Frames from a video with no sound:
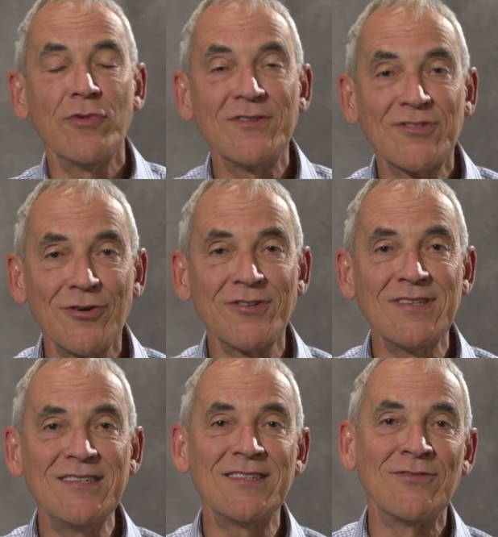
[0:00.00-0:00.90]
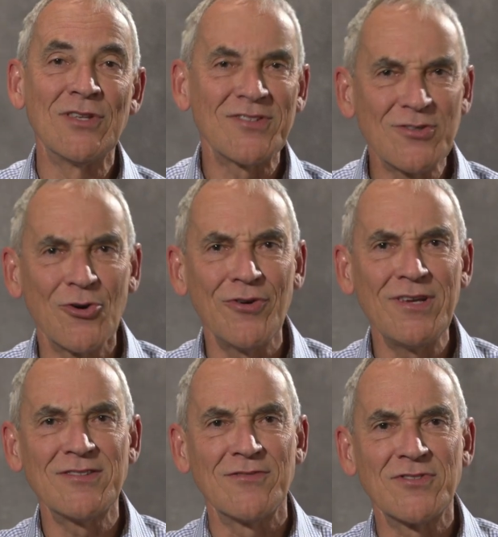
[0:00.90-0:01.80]
resources in the
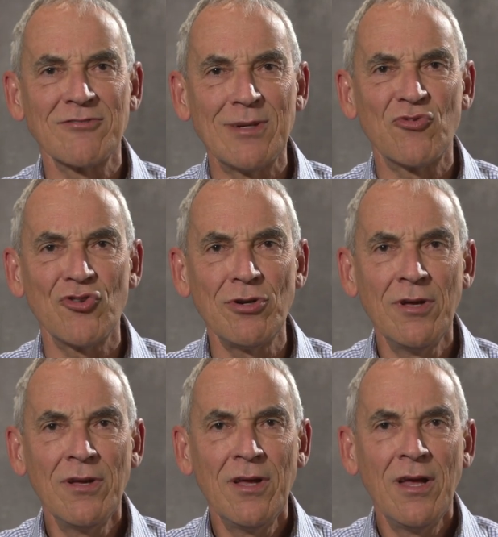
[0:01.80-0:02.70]
stories of Scripture